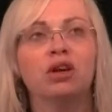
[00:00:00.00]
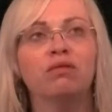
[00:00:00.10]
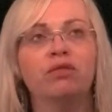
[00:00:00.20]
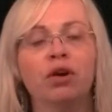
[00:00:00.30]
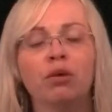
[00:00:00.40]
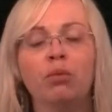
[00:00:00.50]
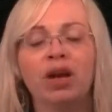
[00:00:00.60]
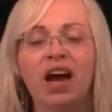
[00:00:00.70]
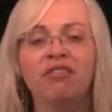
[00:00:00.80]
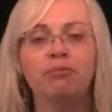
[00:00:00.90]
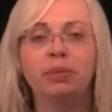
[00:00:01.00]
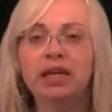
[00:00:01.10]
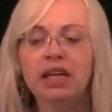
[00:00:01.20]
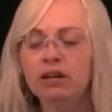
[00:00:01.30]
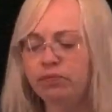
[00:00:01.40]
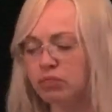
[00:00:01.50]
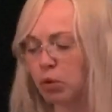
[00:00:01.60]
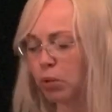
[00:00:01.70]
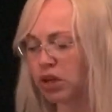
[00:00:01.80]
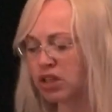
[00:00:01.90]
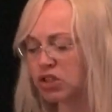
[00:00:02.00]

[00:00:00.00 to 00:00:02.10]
confirm, we have B. We're going to